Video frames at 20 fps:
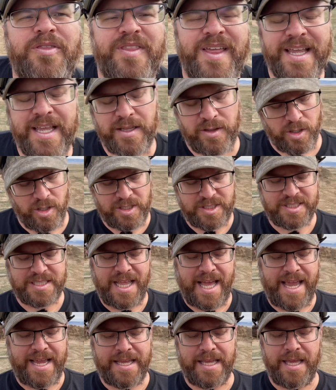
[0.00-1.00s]
thing. It looks
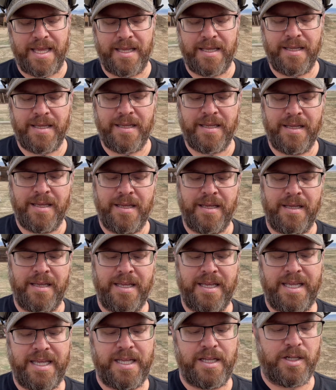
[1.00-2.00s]
like
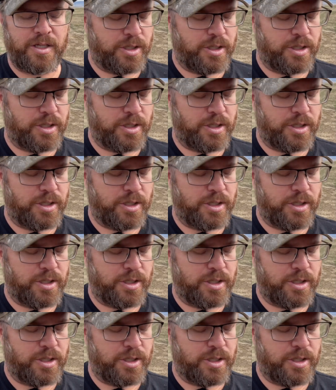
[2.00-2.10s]
the